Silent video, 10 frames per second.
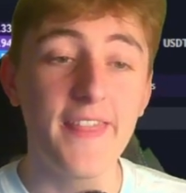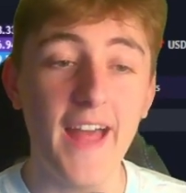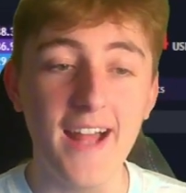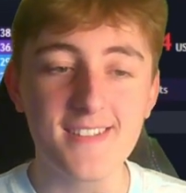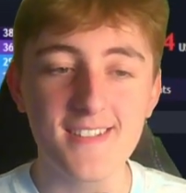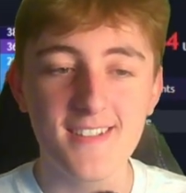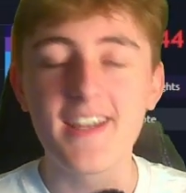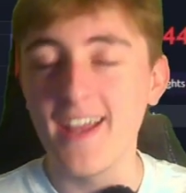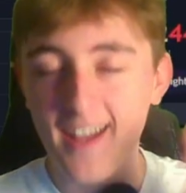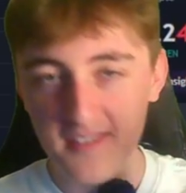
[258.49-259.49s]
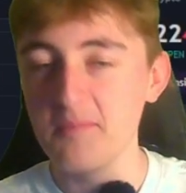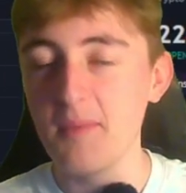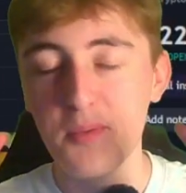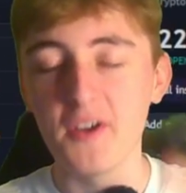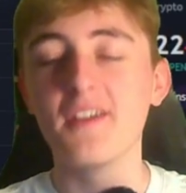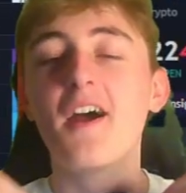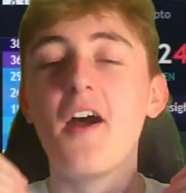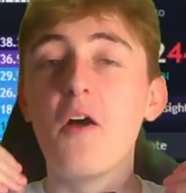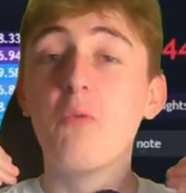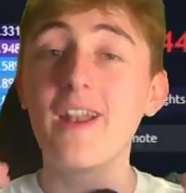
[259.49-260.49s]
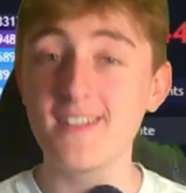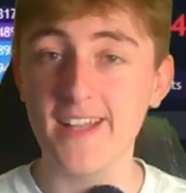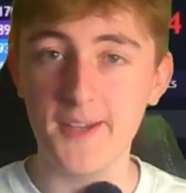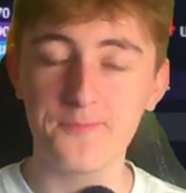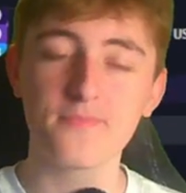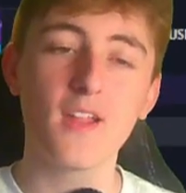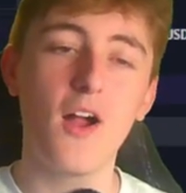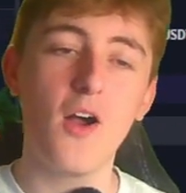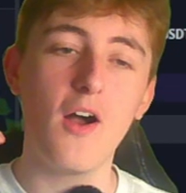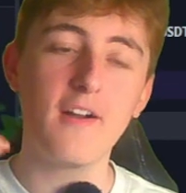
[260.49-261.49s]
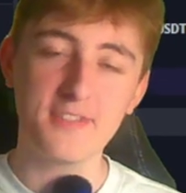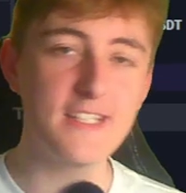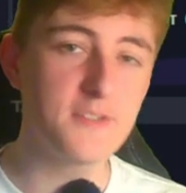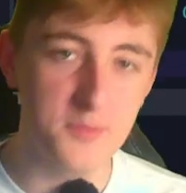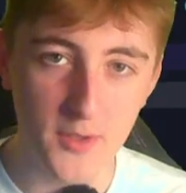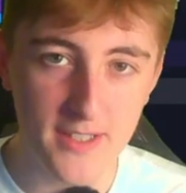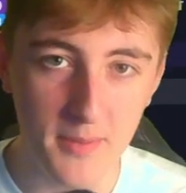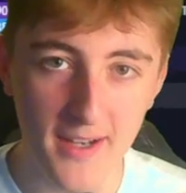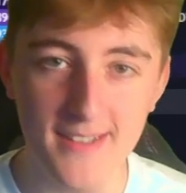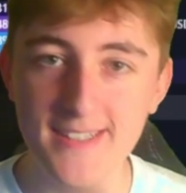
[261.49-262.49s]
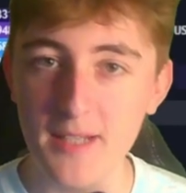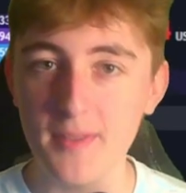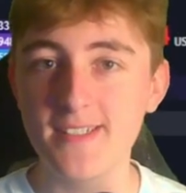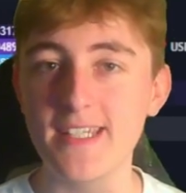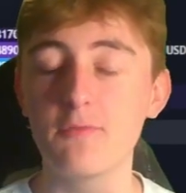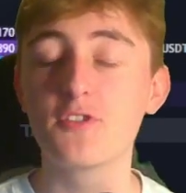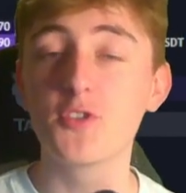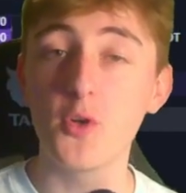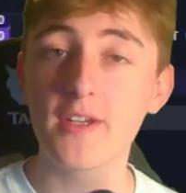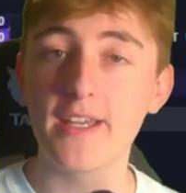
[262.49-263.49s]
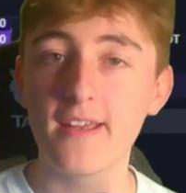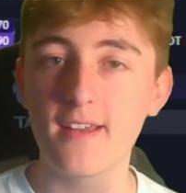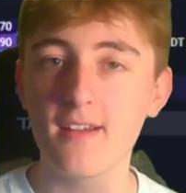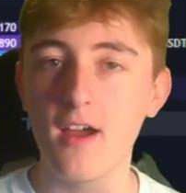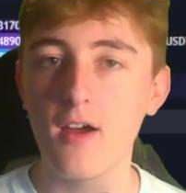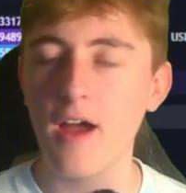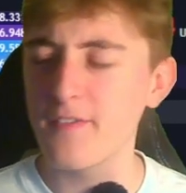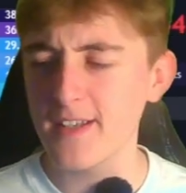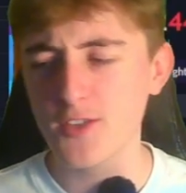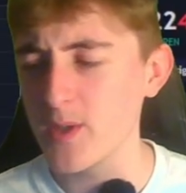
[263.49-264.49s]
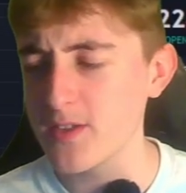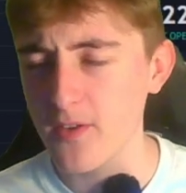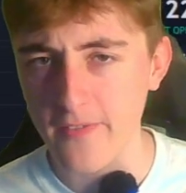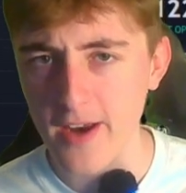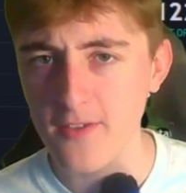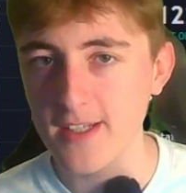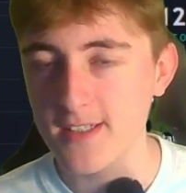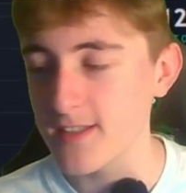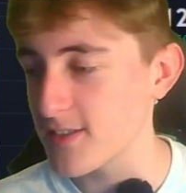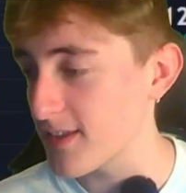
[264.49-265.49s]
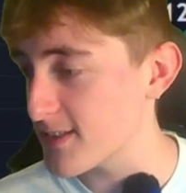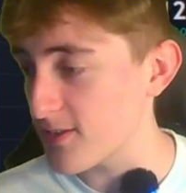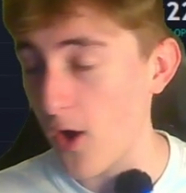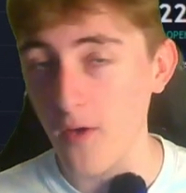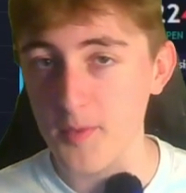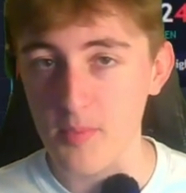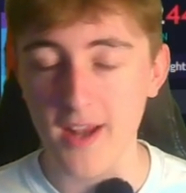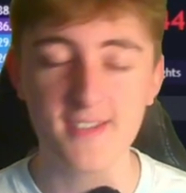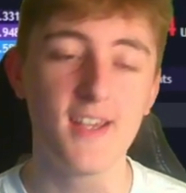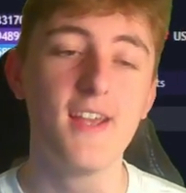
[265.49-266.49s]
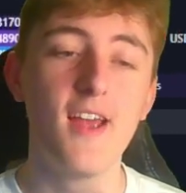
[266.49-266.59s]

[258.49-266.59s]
My point. Wednesday, I've seen some tweets about it. CNBC was talking. I think the tweets were very recent, so this is hot off the press.